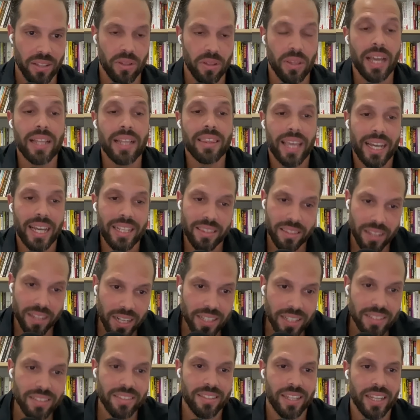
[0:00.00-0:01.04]
That
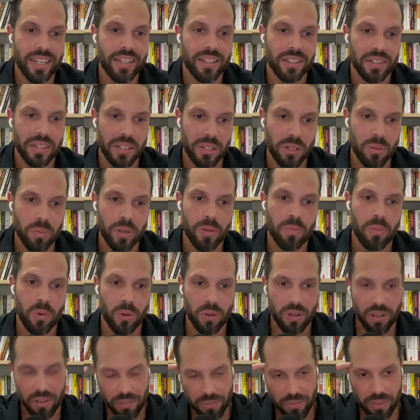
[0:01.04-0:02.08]
does take a little bit
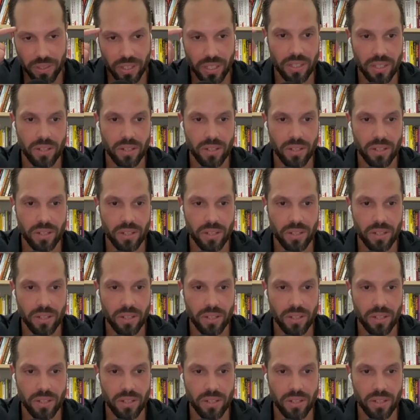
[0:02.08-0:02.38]
more of the